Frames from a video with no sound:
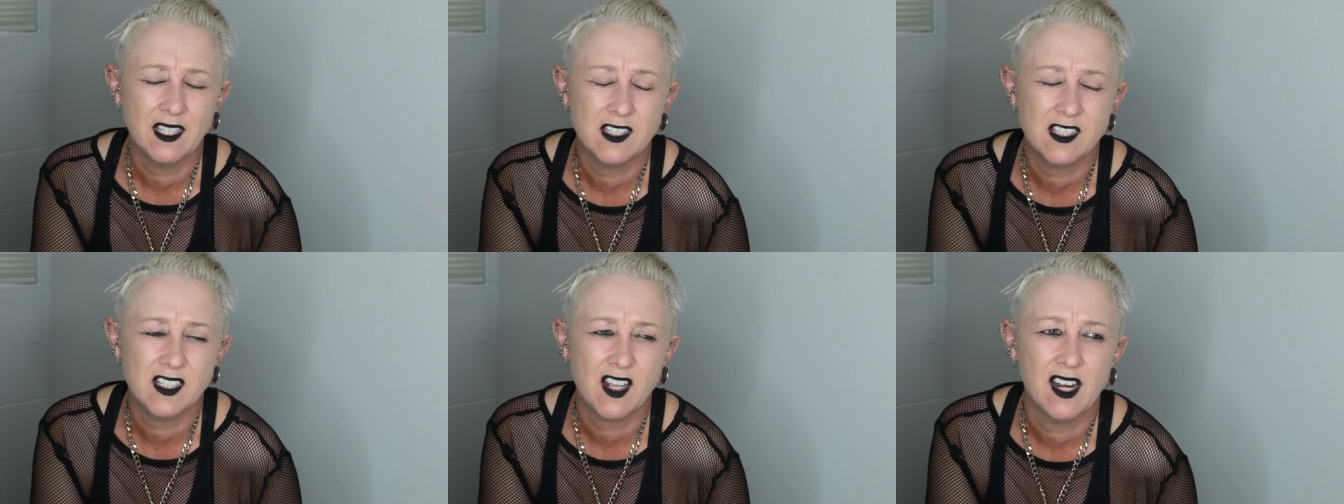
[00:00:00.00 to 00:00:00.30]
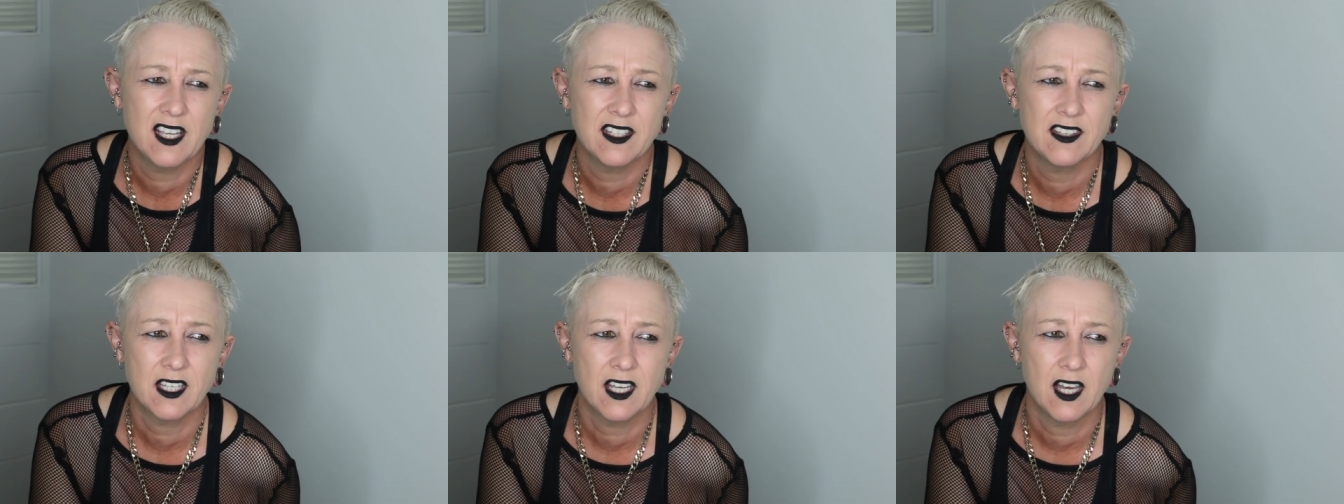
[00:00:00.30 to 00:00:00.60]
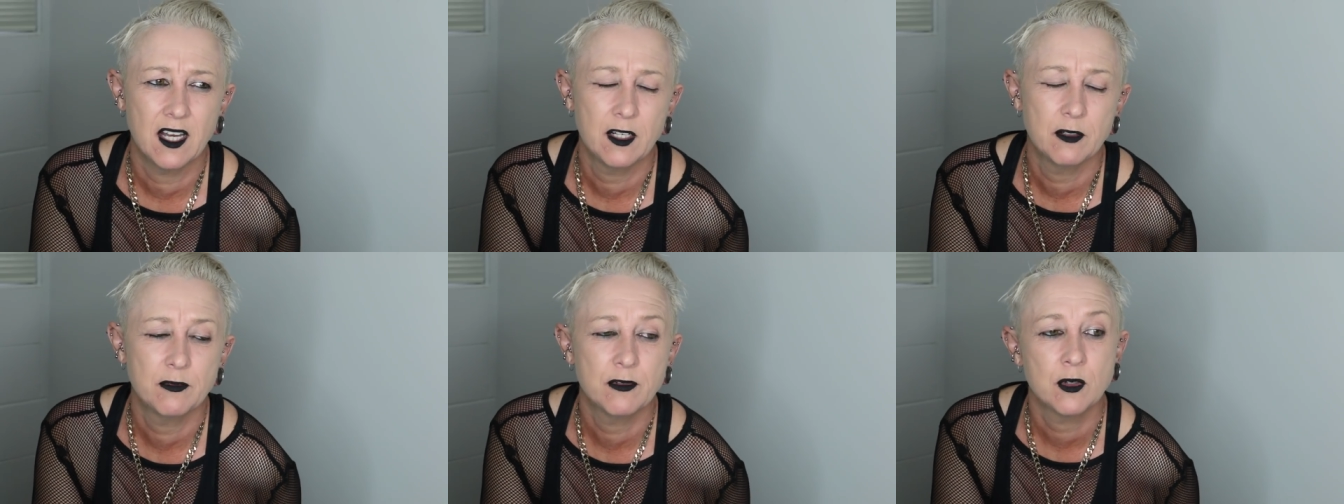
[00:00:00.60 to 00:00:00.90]
I like the
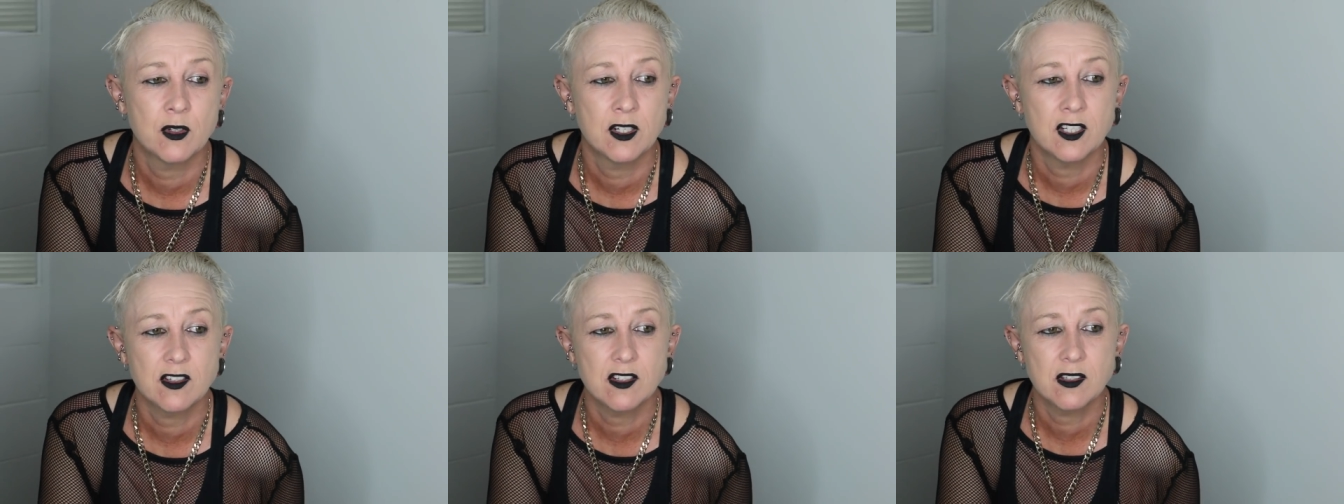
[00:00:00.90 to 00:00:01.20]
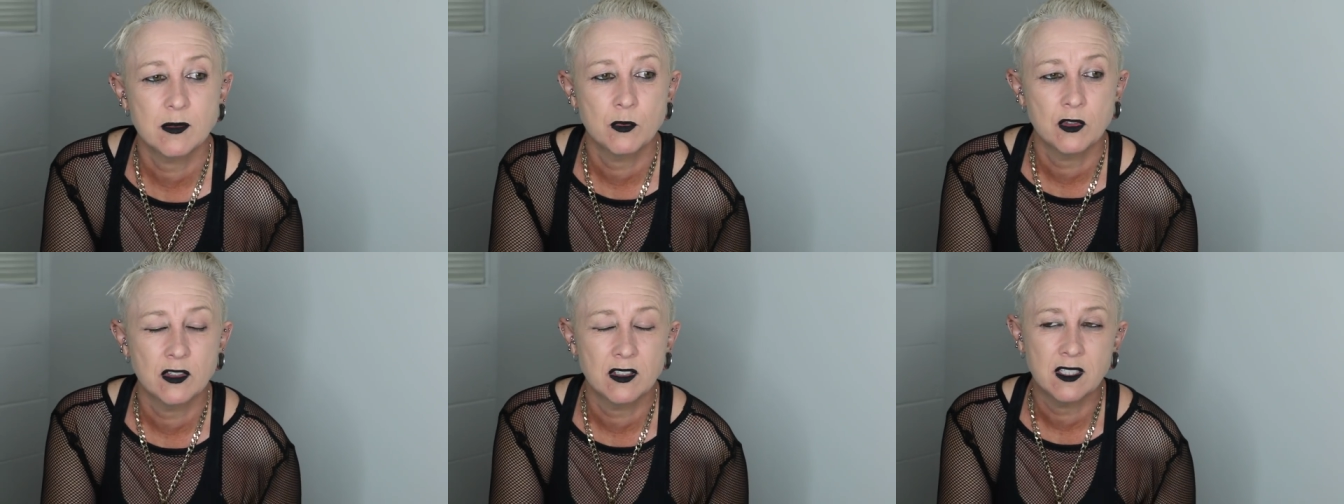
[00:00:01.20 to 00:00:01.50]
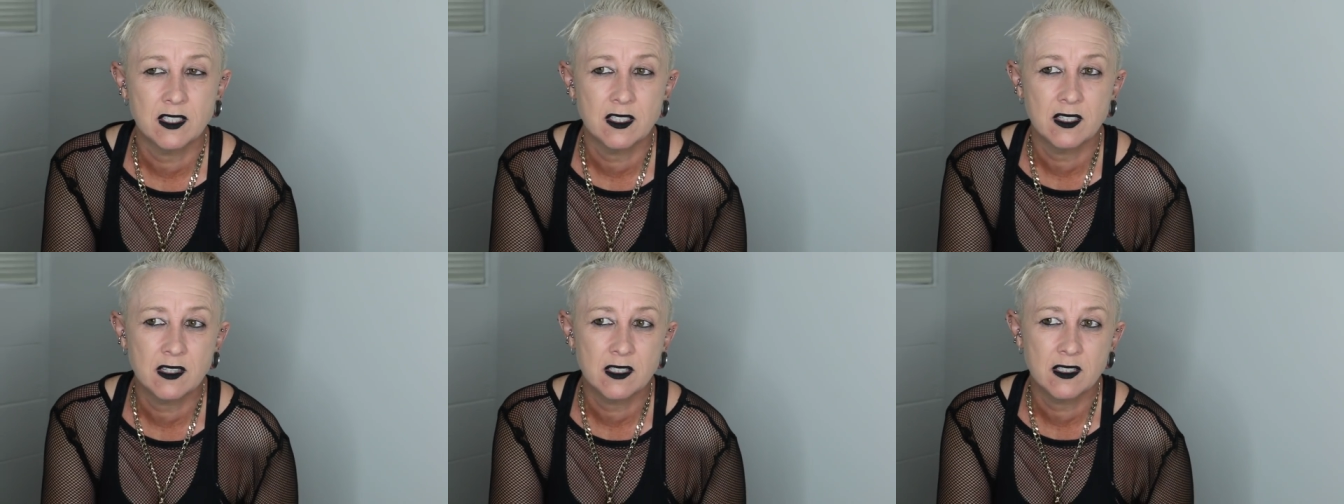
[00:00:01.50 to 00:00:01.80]
colorfulness more
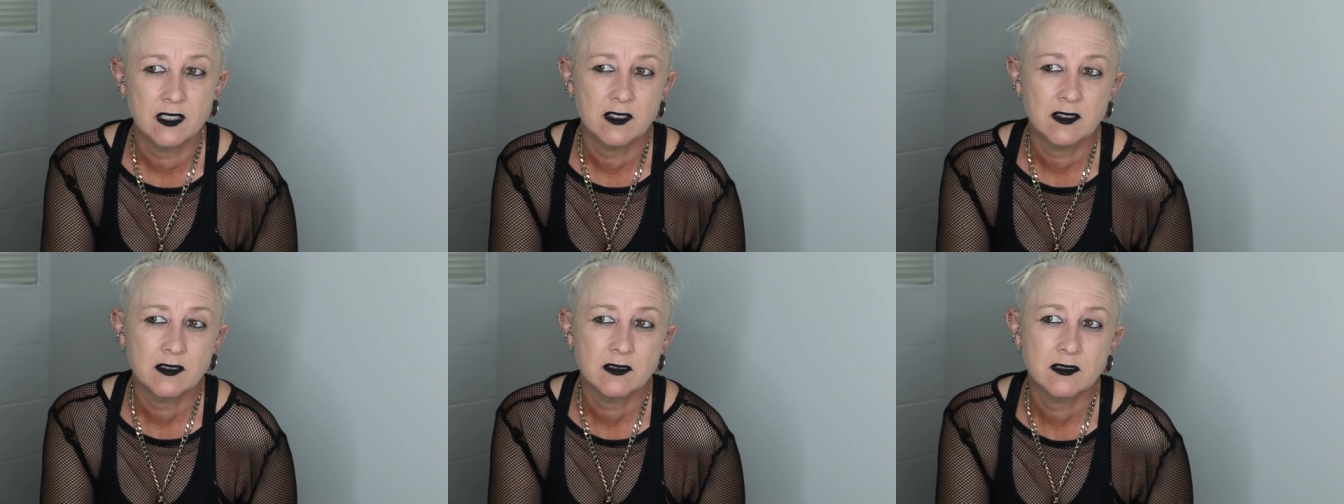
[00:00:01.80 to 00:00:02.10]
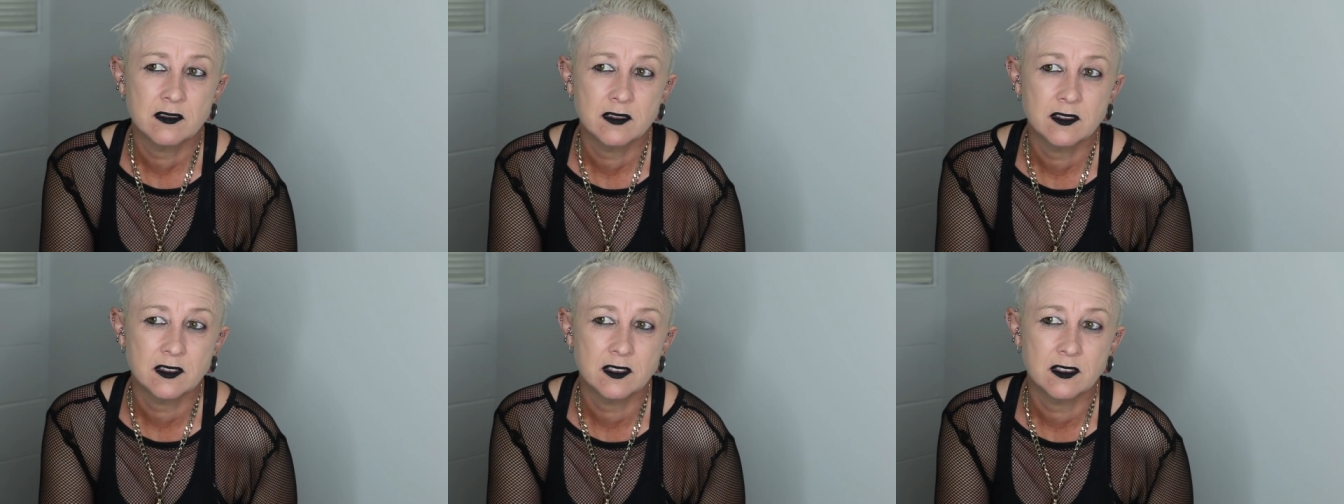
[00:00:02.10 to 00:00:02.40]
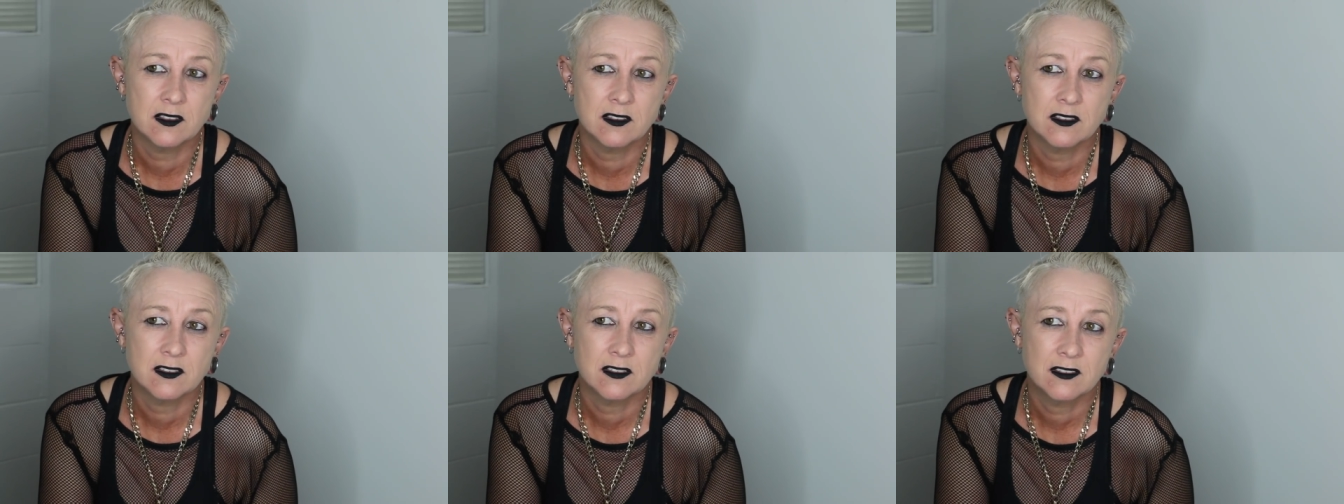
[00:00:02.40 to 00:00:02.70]
than anything. This is
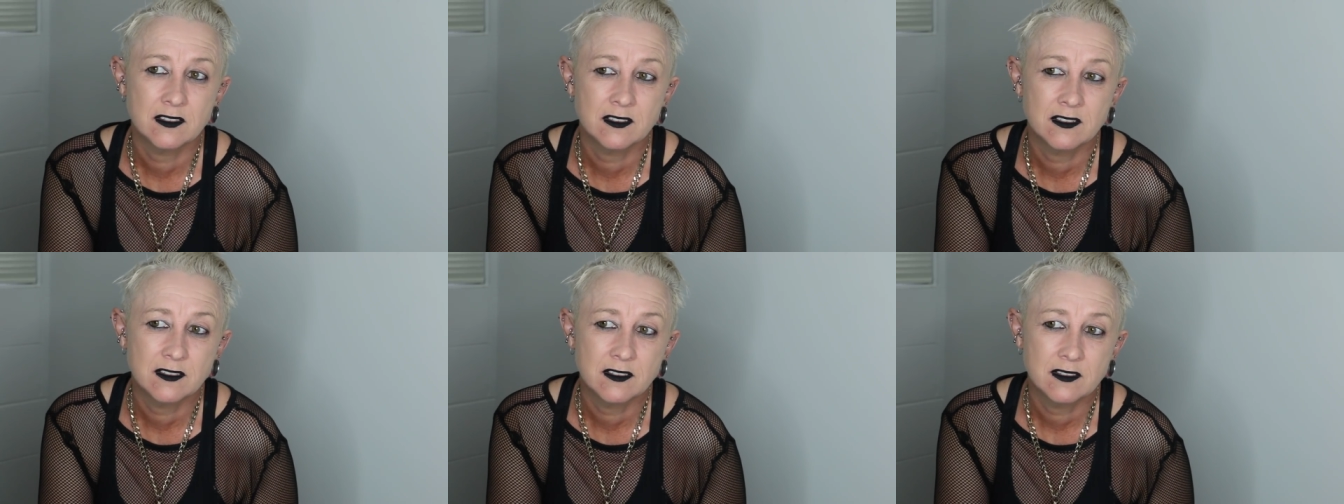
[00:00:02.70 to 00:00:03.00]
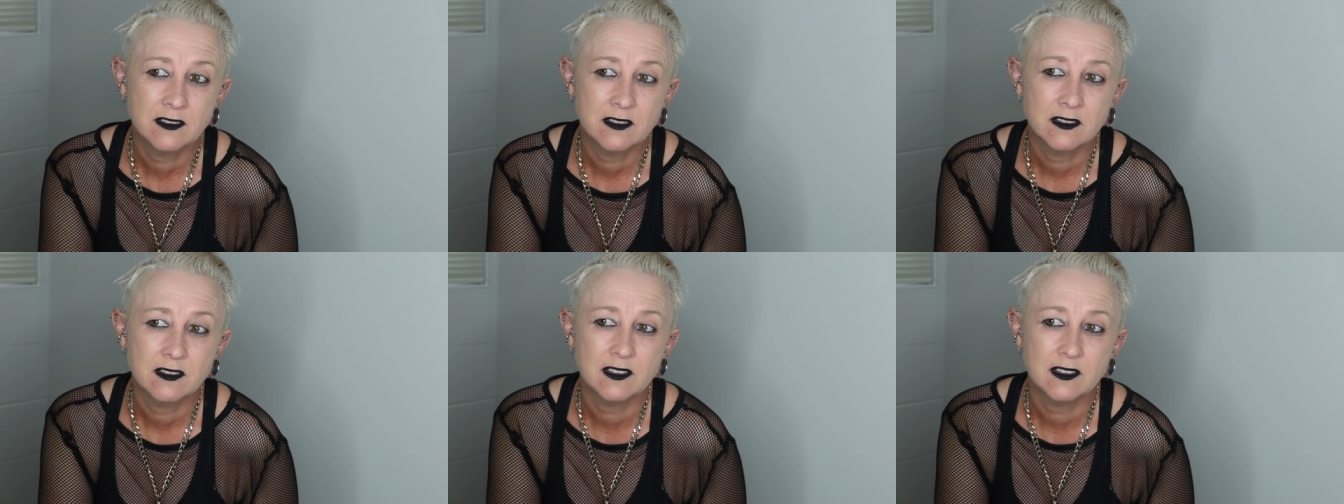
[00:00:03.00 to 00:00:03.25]
a good one.